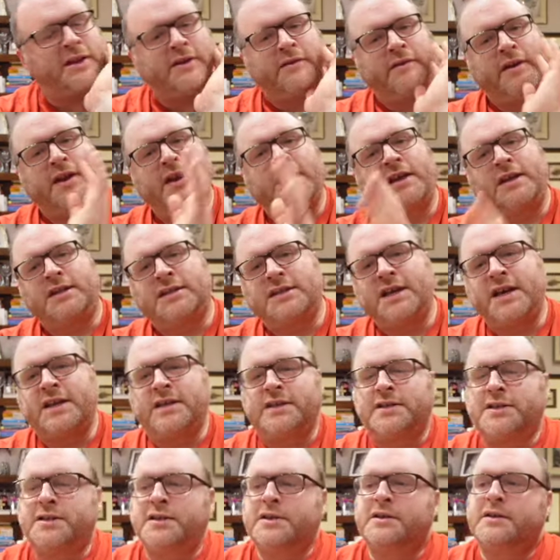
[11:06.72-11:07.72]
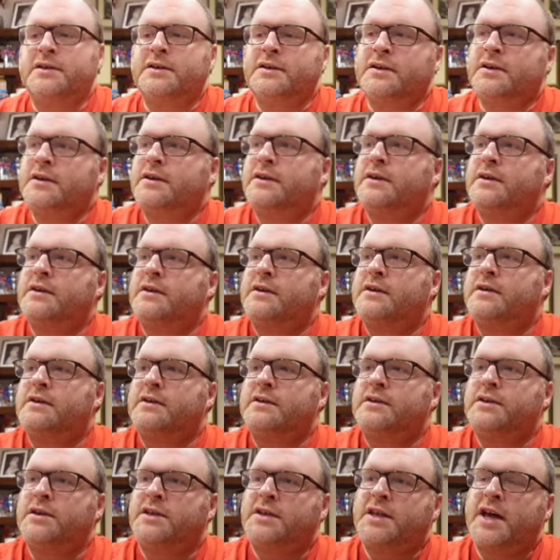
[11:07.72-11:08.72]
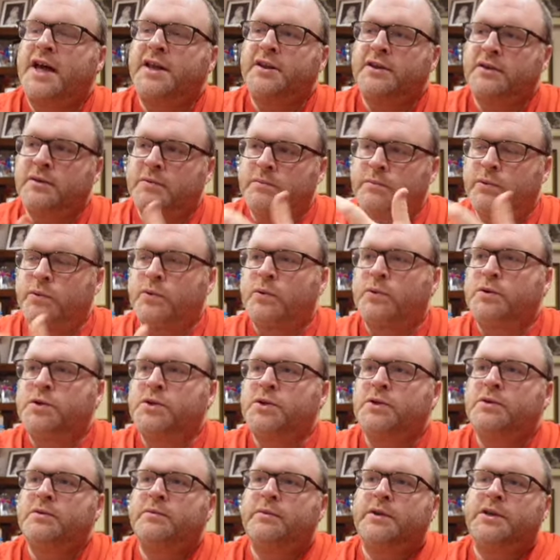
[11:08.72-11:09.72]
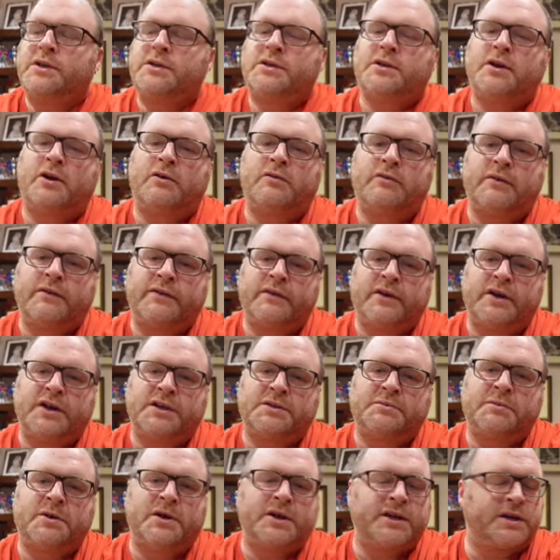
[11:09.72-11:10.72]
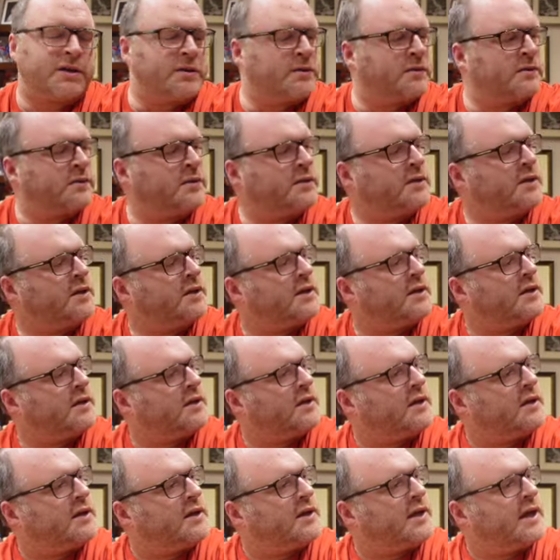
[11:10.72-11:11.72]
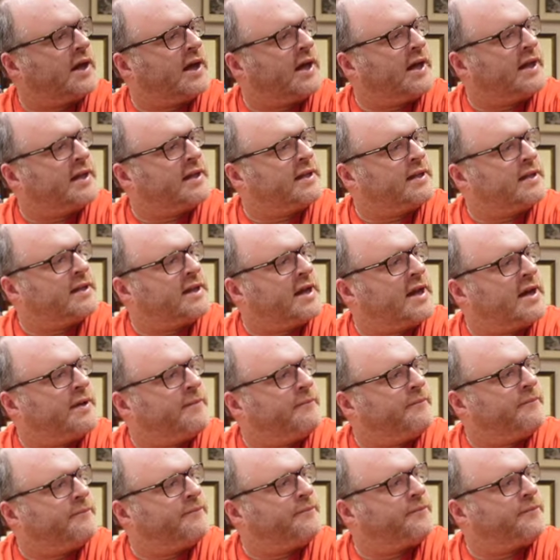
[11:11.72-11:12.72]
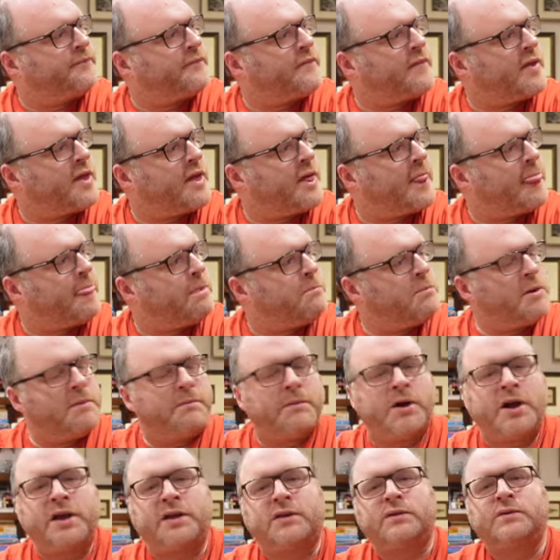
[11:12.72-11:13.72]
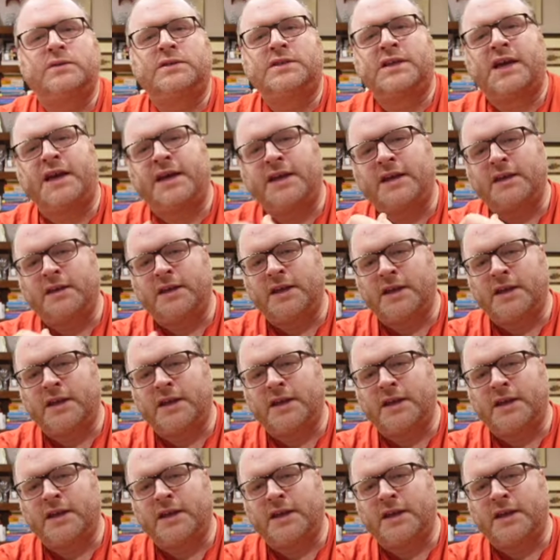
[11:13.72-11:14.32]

her any attention. She's had an abortion, which horrifies Michael. And but Michael's taken the